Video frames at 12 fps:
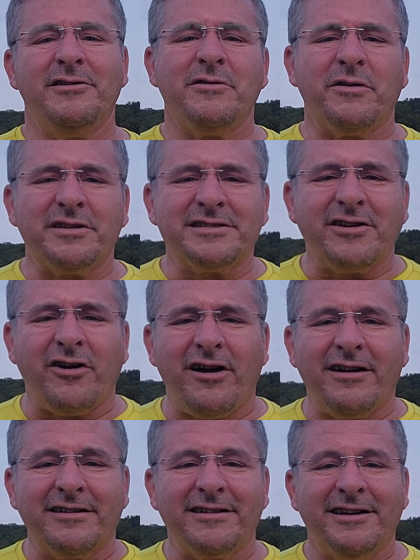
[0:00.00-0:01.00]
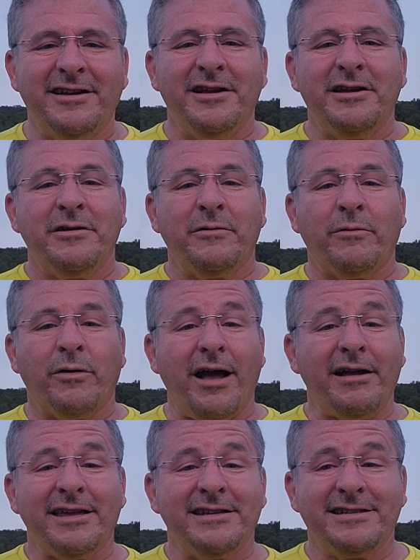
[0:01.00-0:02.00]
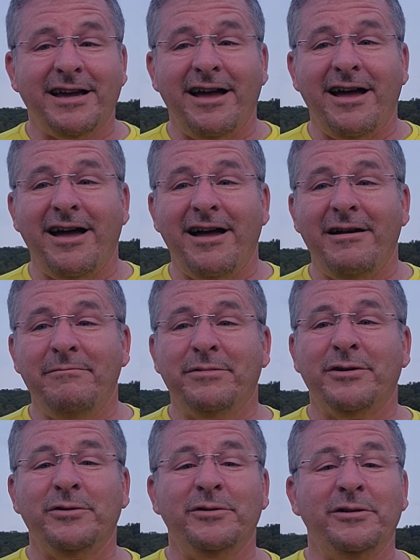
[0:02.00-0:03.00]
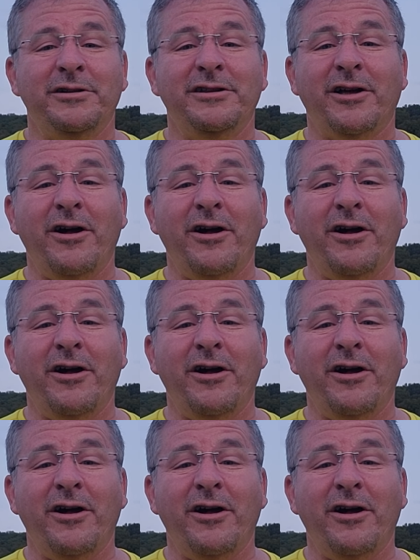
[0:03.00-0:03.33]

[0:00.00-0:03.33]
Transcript: you know the song. Rocky Top, you'll